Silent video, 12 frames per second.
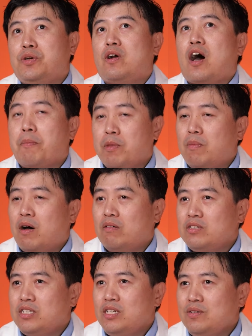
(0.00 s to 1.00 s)

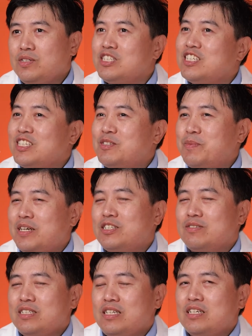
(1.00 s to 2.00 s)
neuro-ophthalmology, which is a
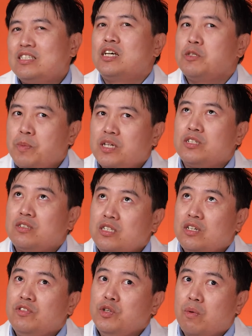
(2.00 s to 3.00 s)
specialty,
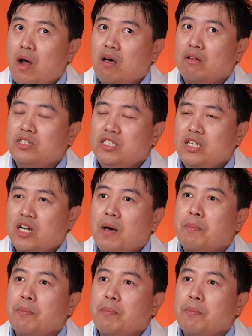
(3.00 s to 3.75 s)
subspecialty of neurology and